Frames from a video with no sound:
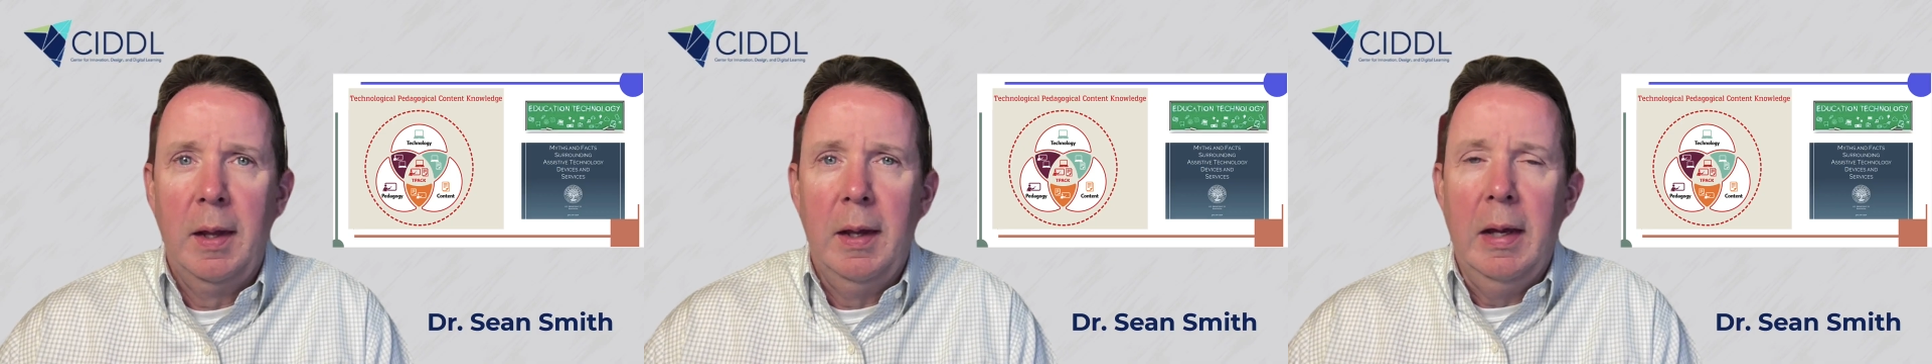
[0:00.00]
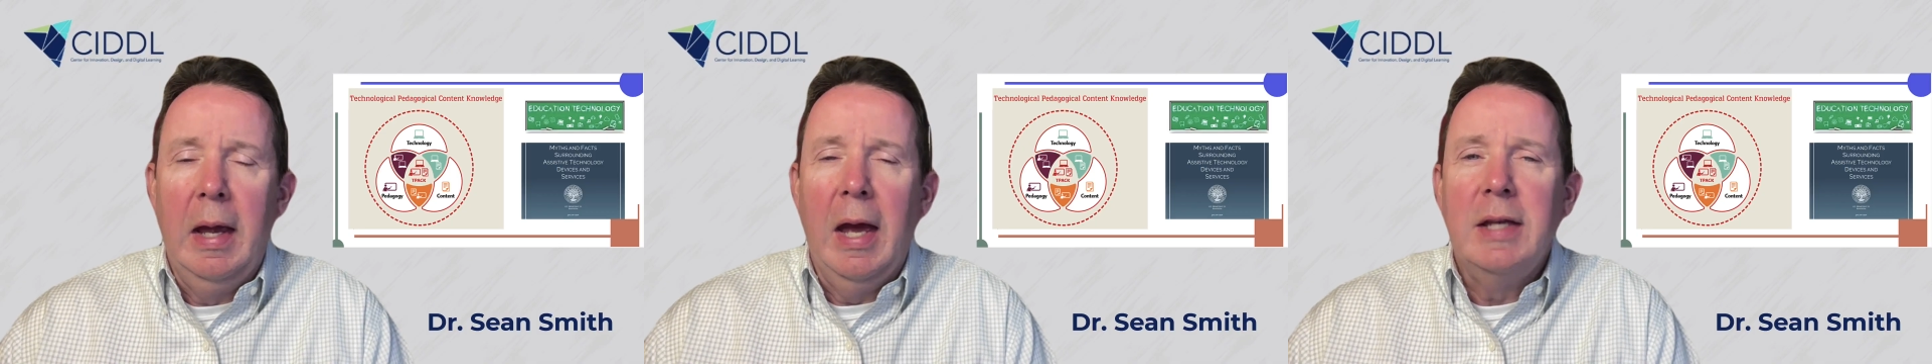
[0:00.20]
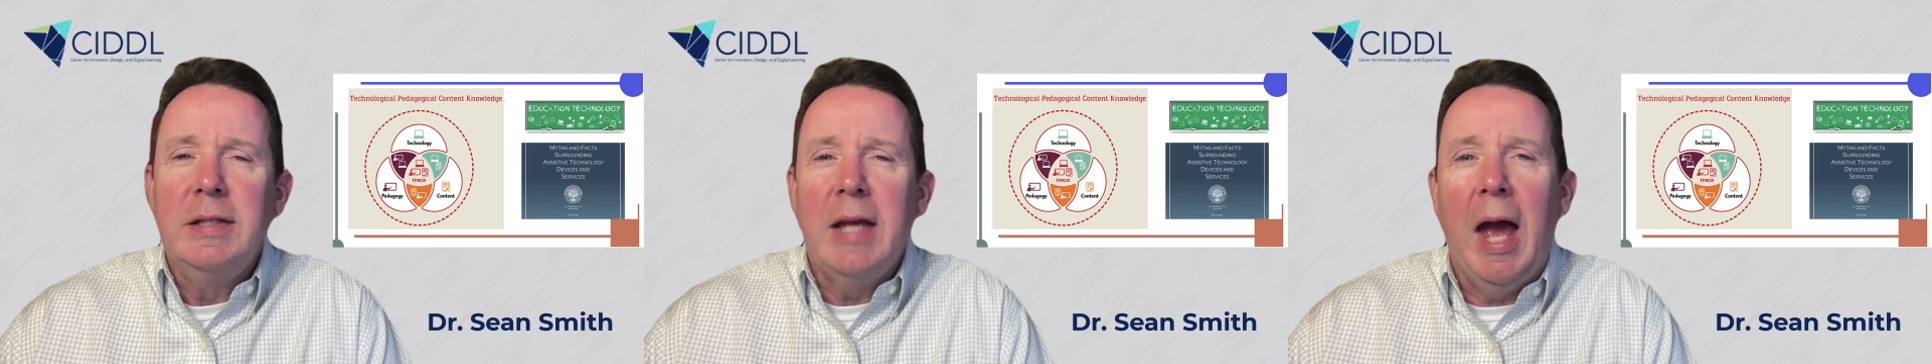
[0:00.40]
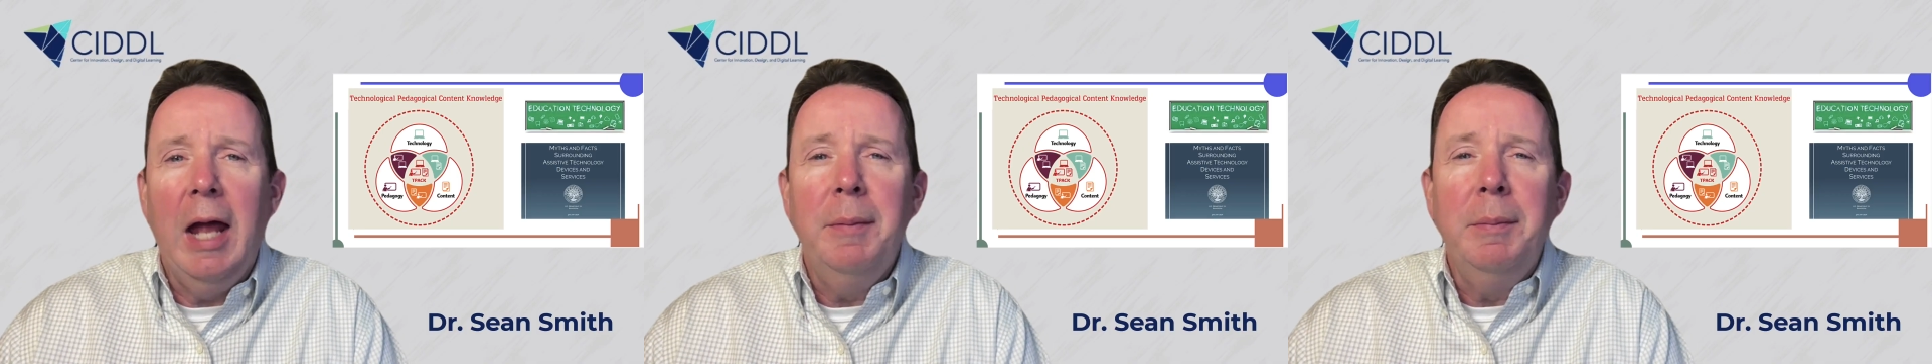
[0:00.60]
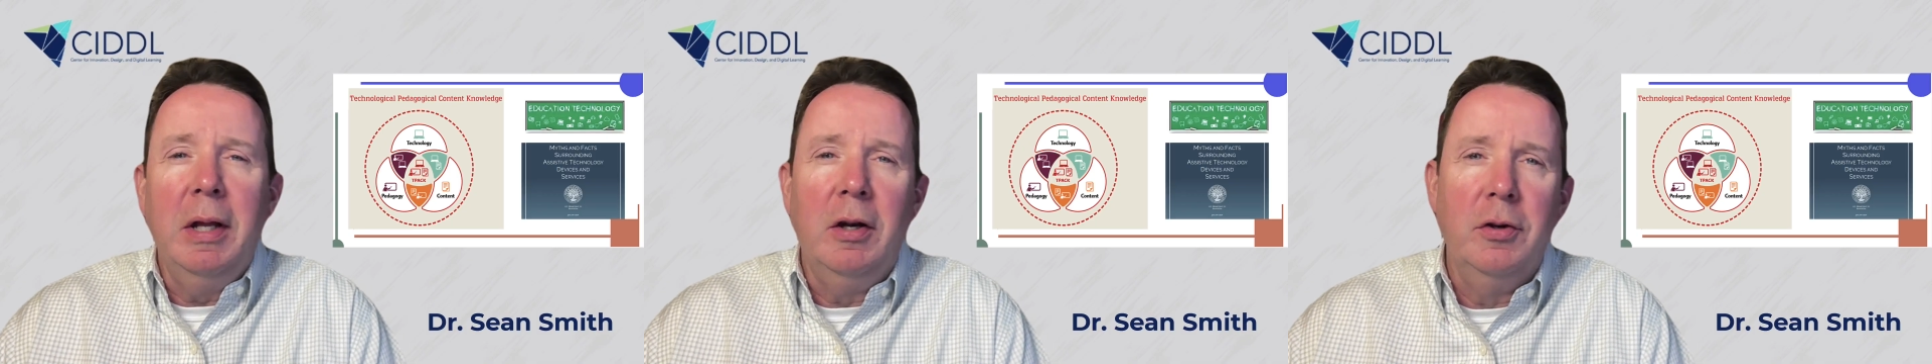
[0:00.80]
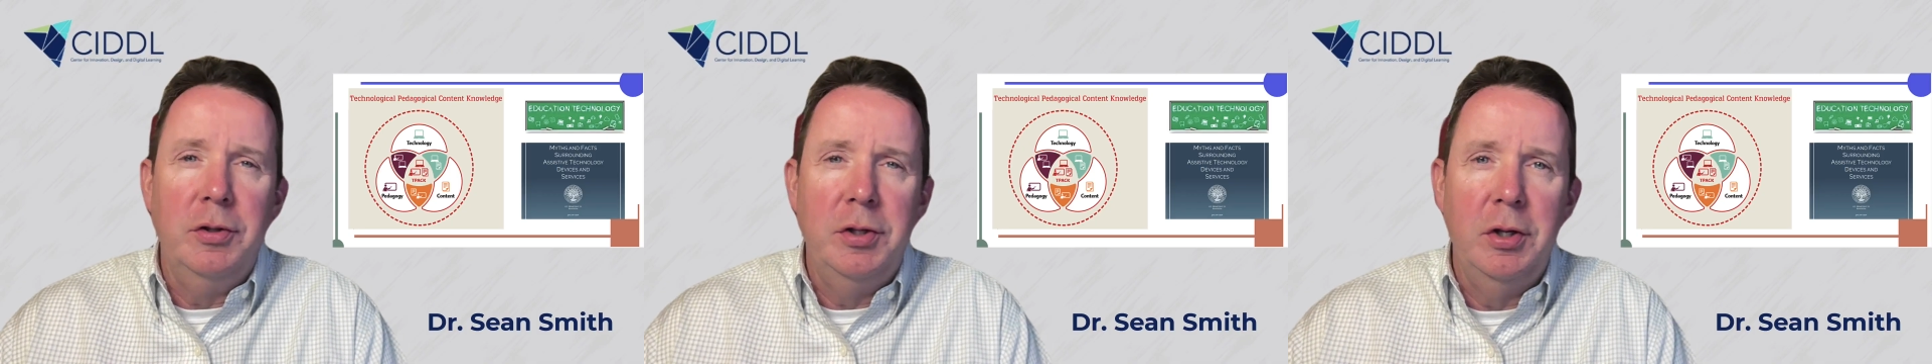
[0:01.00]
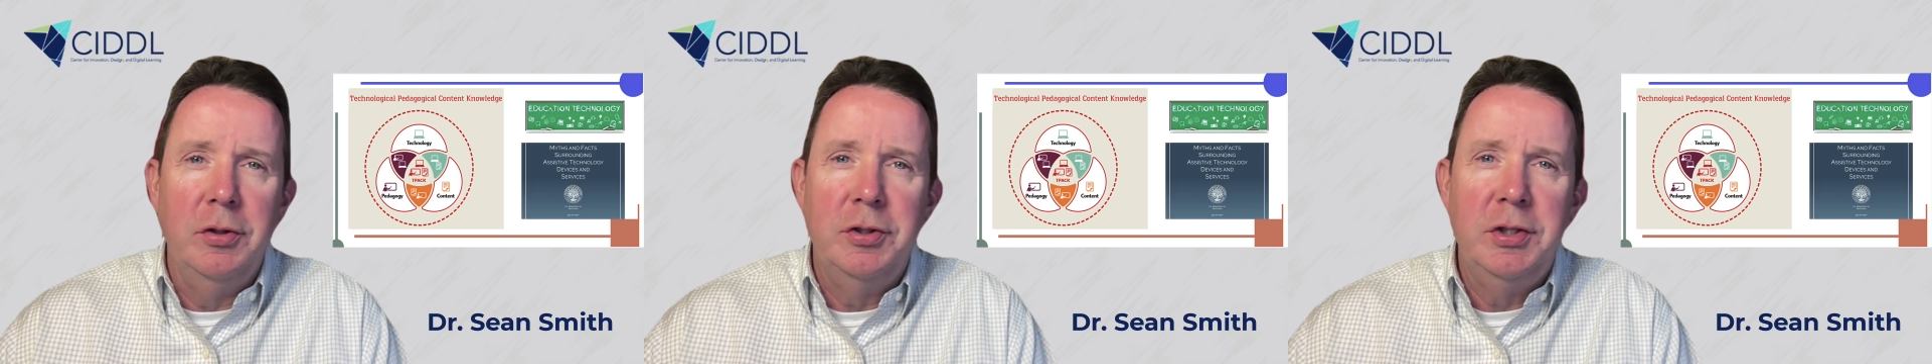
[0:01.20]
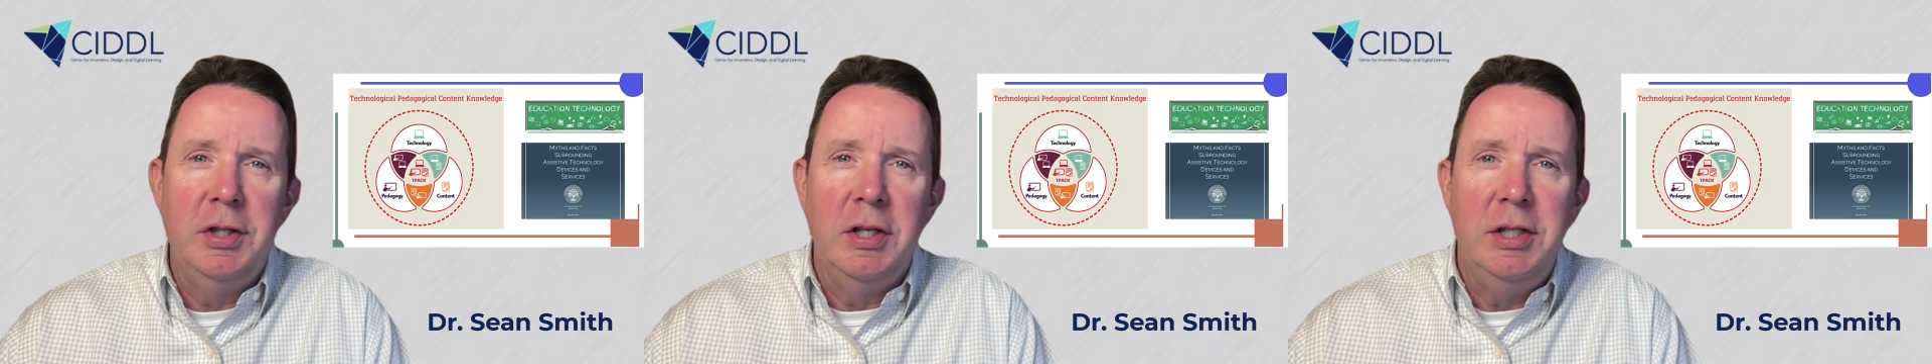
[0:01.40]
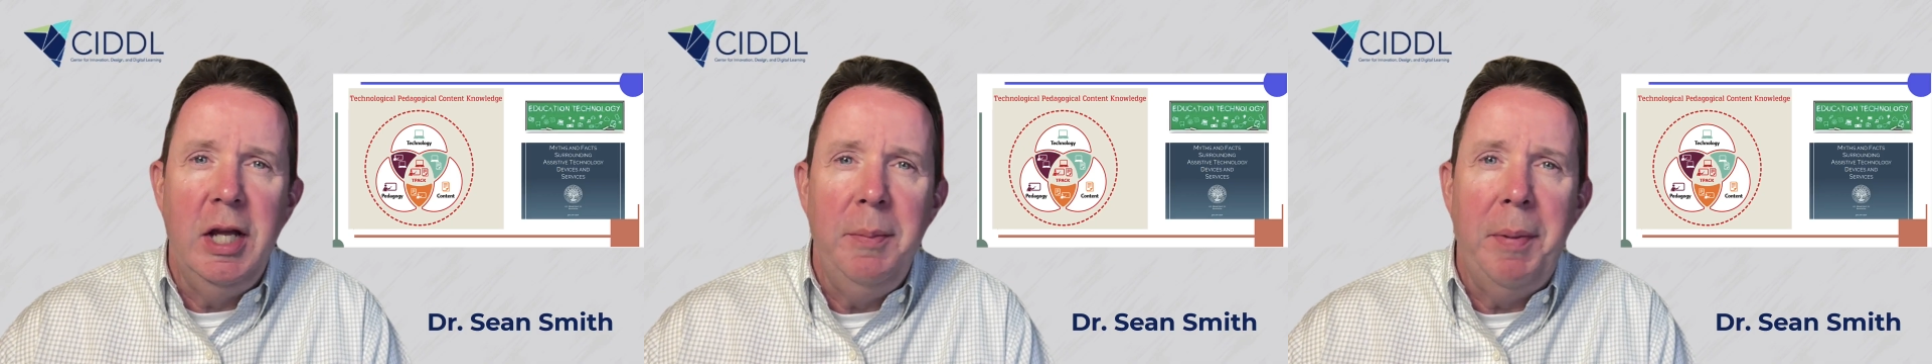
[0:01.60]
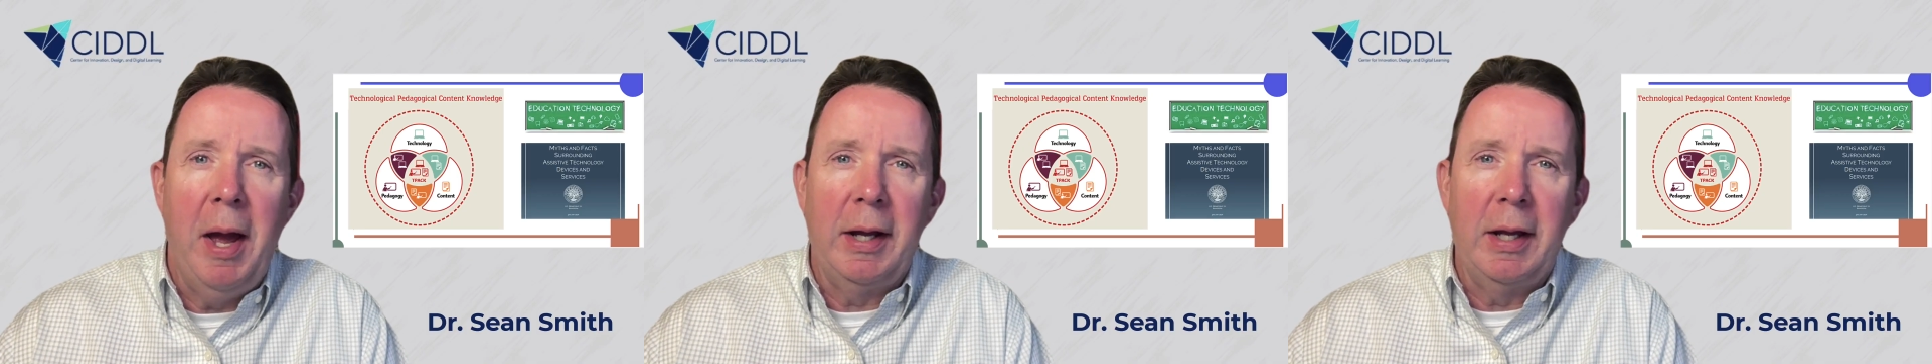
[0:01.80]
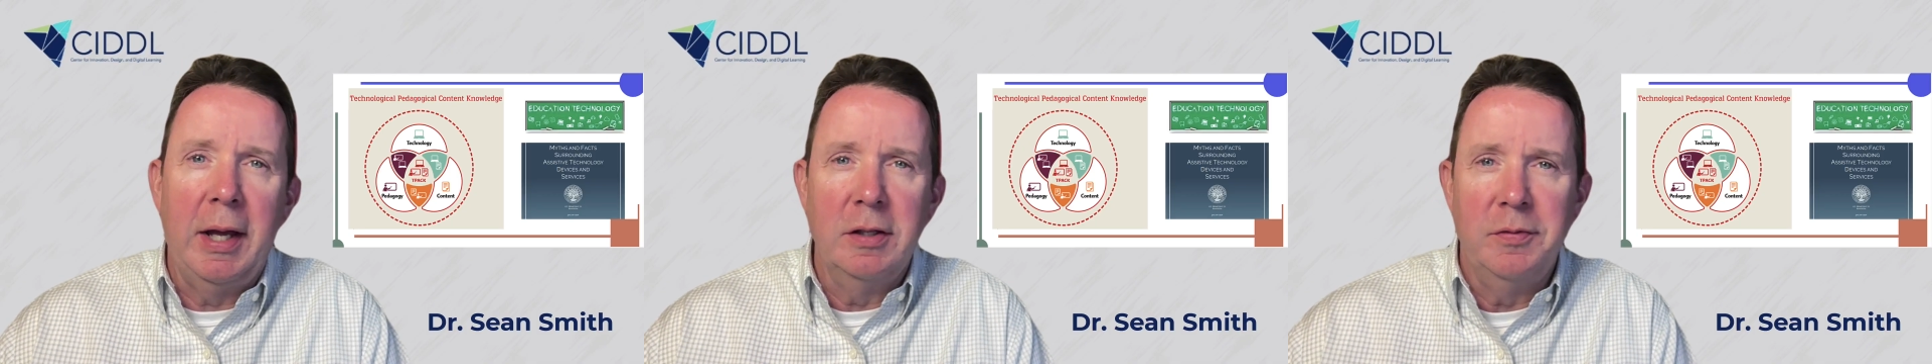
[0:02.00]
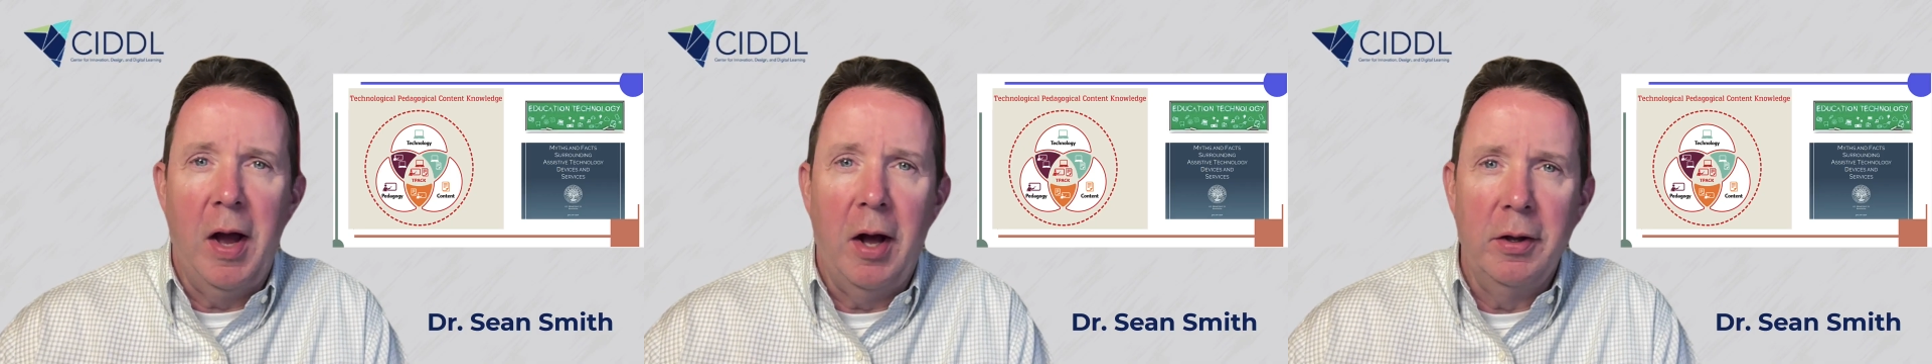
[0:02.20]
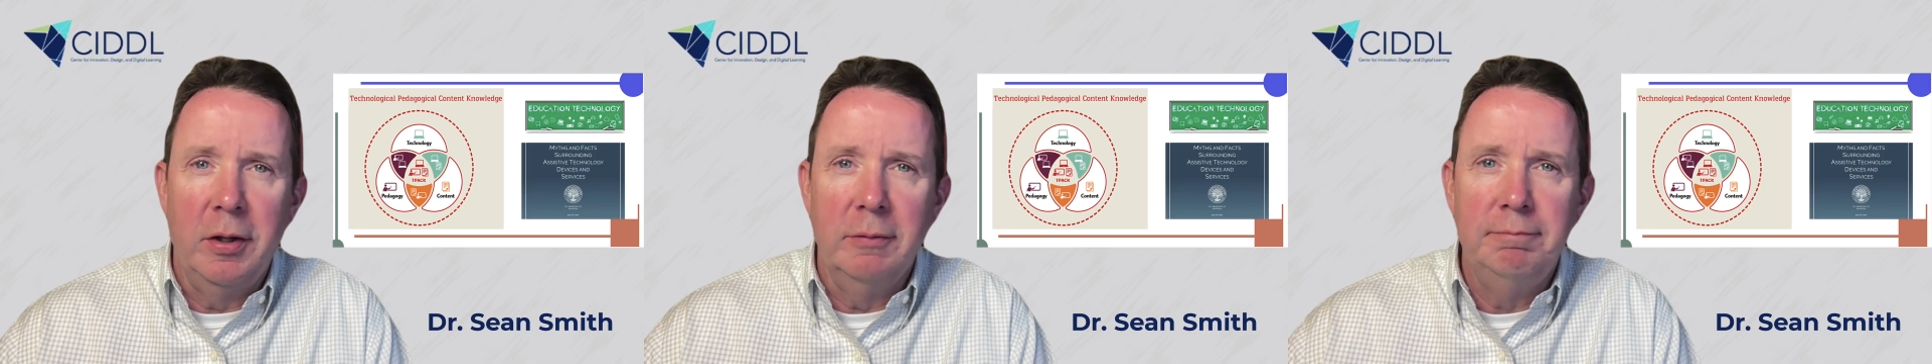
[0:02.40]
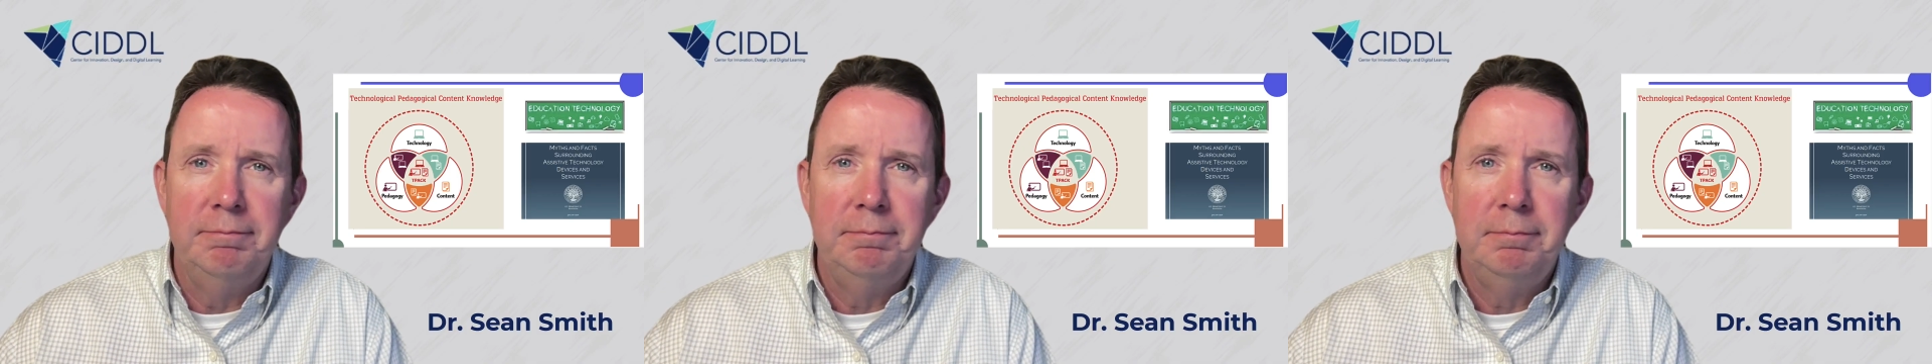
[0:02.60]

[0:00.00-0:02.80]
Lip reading: As Adam introduced, the TPACK has value.